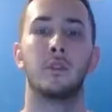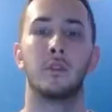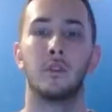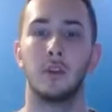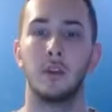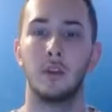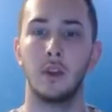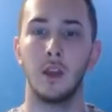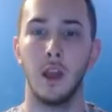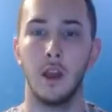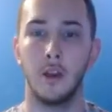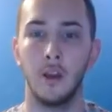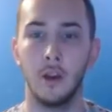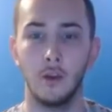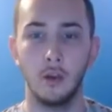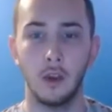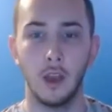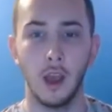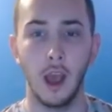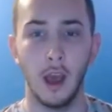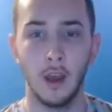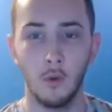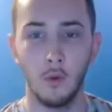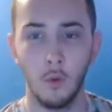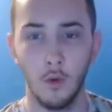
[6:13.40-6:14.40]
I know
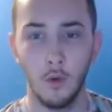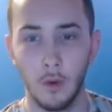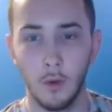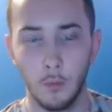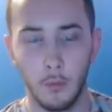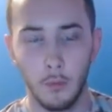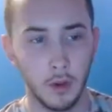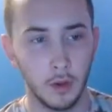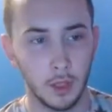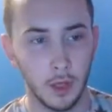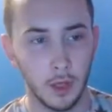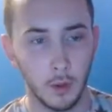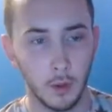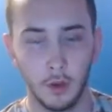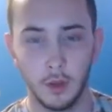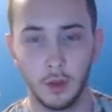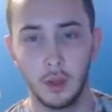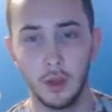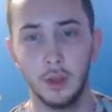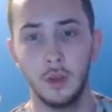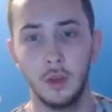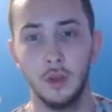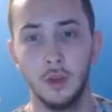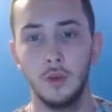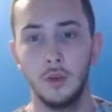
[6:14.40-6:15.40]
God of War built up a
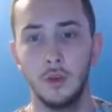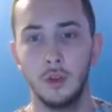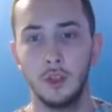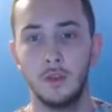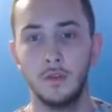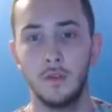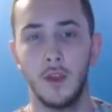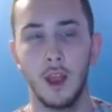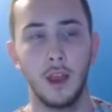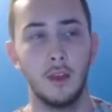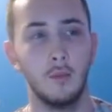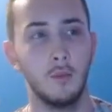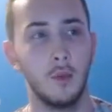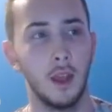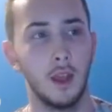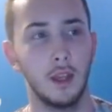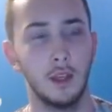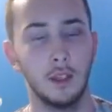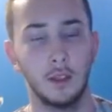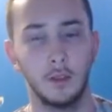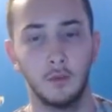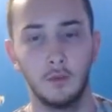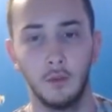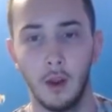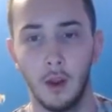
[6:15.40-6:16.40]
huge fan base
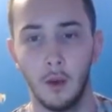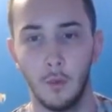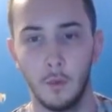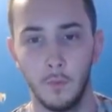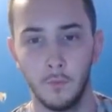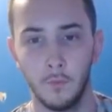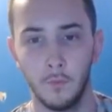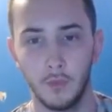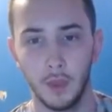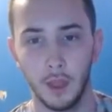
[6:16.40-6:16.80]
from,